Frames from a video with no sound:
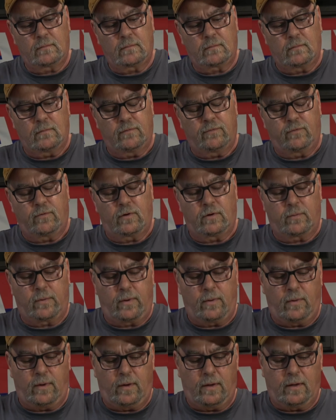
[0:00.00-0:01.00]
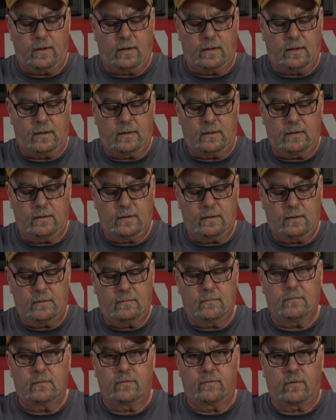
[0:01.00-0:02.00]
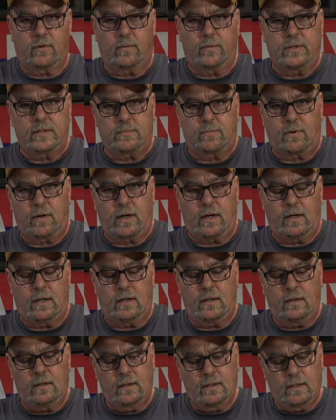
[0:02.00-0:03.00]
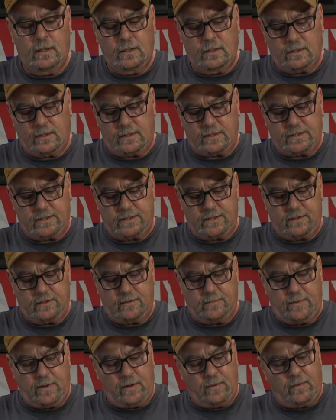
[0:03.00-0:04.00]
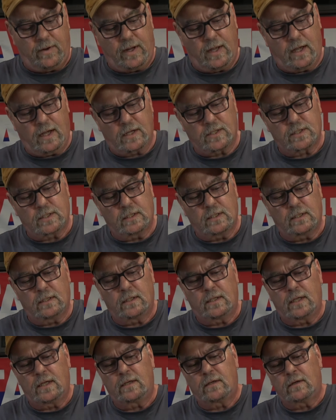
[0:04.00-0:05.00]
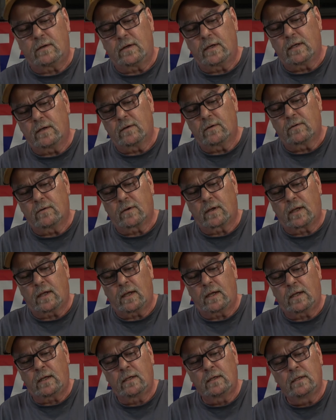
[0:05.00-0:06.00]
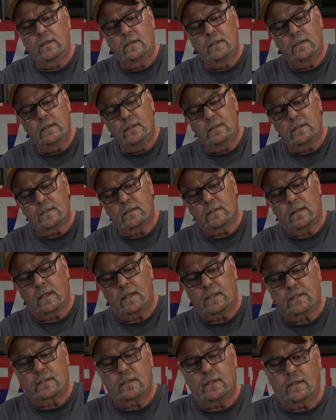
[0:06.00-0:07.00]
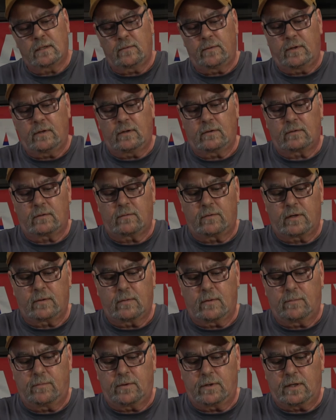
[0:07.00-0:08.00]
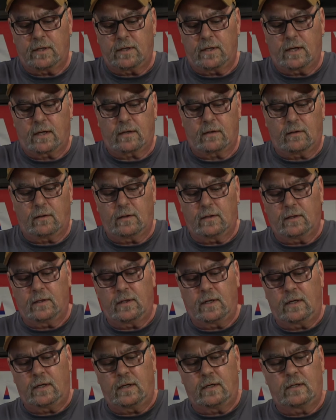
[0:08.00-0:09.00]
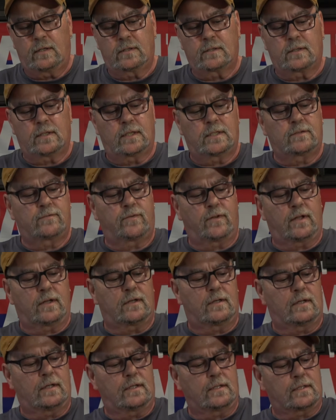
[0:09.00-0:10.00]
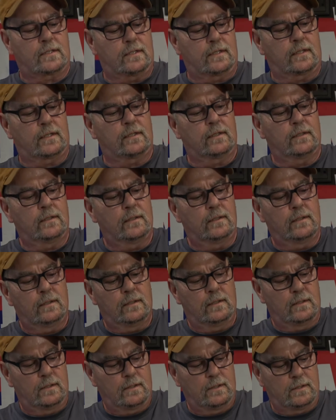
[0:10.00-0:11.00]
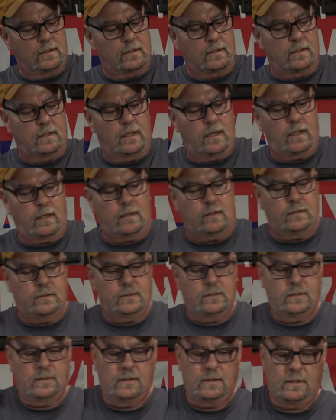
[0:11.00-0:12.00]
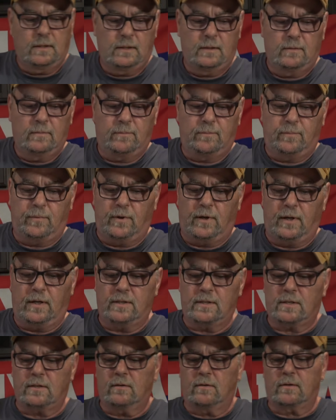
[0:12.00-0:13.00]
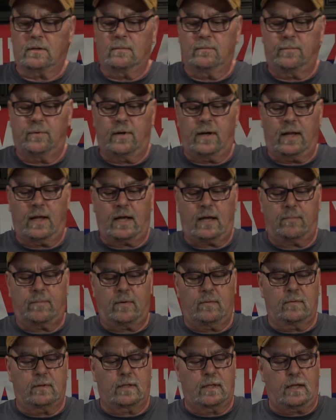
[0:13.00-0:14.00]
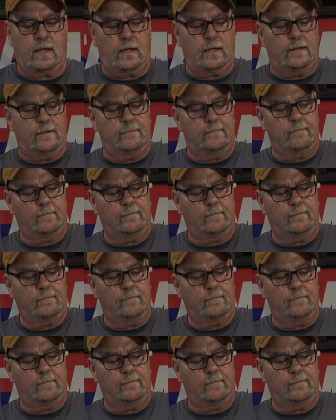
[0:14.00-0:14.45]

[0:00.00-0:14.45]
before we sprayed it. Doesn't seem to be a reaction, and they turned out okay. So that's good. We don't have to worry about putting a decal on there, so that's fantastic. So yeah, pretty stoked and pretty happy with that.